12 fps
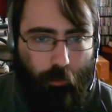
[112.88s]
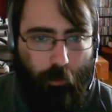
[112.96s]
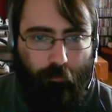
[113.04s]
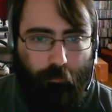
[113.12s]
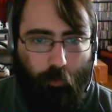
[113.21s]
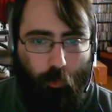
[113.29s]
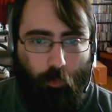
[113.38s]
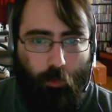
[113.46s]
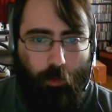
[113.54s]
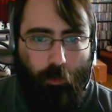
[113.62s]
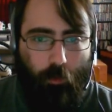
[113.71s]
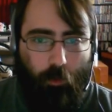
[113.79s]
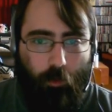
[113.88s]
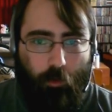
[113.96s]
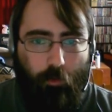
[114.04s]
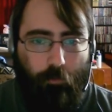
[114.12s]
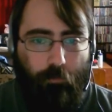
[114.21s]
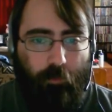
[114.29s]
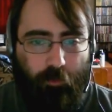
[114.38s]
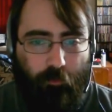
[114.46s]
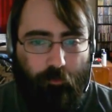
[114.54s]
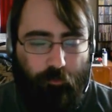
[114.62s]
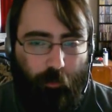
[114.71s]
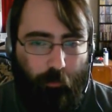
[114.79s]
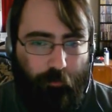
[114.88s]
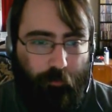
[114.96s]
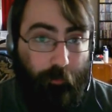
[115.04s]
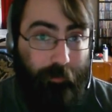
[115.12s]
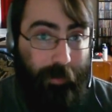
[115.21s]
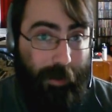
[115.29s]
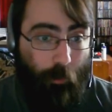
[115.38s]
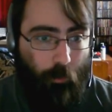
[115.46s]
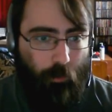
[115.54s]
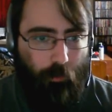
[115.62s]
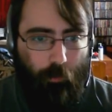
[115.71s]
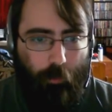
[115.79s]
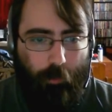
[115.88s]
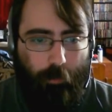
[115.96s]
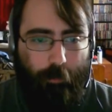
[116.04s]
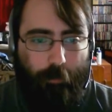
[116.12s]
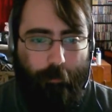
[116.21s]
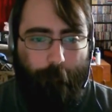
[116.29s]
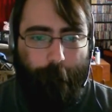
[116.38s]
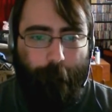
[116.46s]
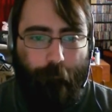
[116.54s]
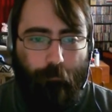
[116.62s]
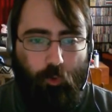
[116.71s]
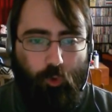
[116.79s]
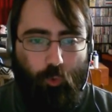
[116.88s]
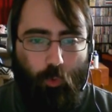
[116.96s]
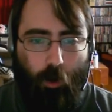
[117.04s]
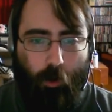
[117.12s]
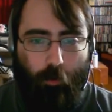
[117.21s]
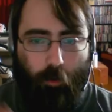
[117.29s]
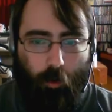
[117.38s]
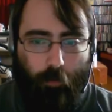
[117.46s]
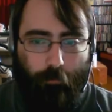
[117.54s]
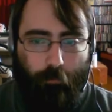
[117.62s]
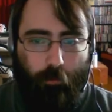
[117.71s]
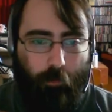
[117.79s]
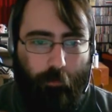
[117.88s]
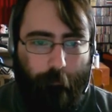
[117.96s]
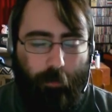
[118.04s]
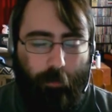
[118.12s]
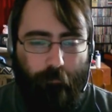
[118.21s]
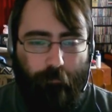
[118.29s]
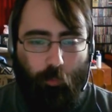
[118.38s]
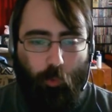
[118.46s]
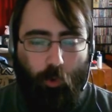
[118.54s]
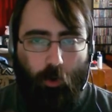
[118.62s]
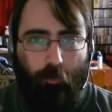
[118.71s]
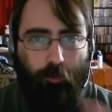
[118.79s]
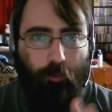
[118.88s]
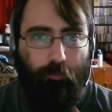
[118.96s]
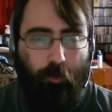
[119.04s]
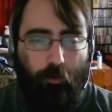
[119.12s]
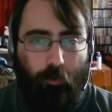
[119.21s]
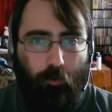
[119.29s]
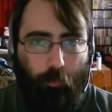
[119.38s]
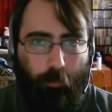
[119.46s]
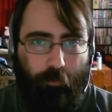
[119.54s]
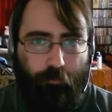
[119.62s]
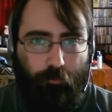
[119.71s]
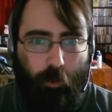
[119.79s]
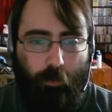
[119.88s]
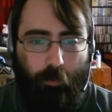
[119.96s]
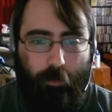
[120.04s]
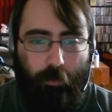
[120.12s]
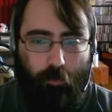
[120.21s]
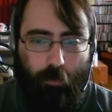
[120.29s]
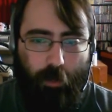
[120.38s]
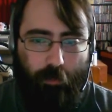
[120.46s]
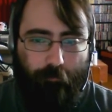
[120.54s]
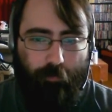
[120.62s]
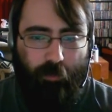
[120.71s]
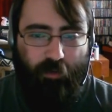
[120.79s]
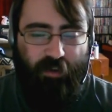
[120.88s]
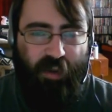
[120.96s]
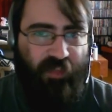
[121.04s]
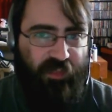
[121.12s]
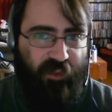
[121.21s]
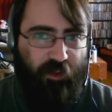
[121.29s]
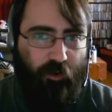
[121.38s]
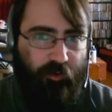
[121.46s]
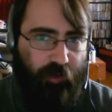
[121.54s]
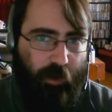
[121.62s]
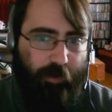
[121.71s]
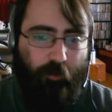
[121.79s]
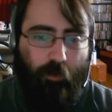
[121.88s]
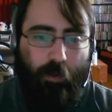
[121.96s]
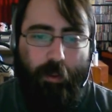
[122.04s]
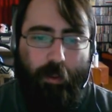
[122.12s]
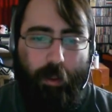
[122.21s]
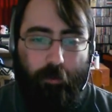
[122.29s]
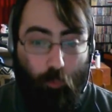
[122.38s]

So, this is Sherry Soda Tower. You are on the main floor, you start your little restaurant, and you're kind of like nothing, you're a diner, and you're